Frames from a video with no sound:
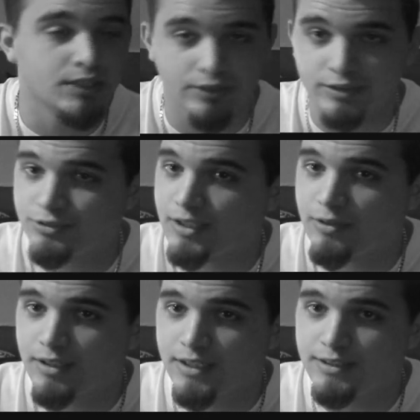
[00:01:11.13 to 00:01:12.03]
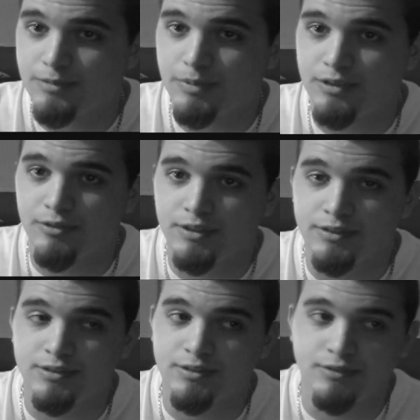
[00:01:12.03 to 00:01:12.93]
There's a track with ICP on it,
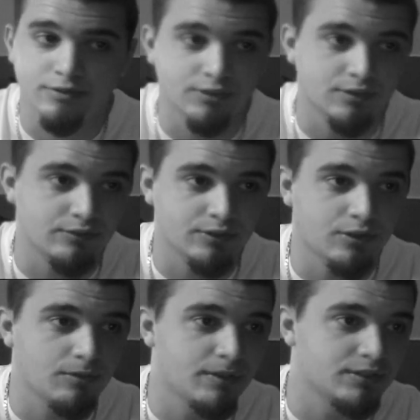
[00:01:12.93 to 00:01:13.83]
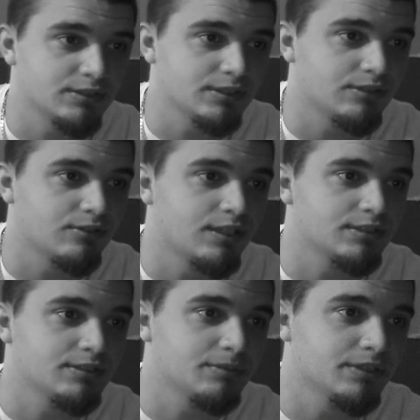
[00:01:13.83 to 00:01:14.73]
if you're all about just getting on
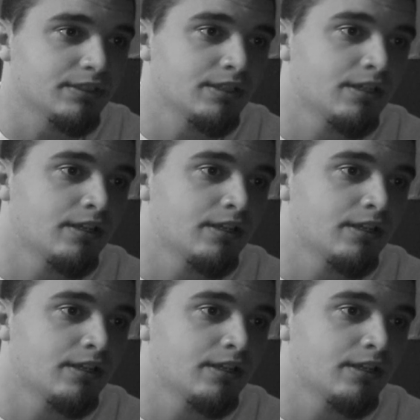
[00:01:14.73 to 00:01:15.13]
ICP.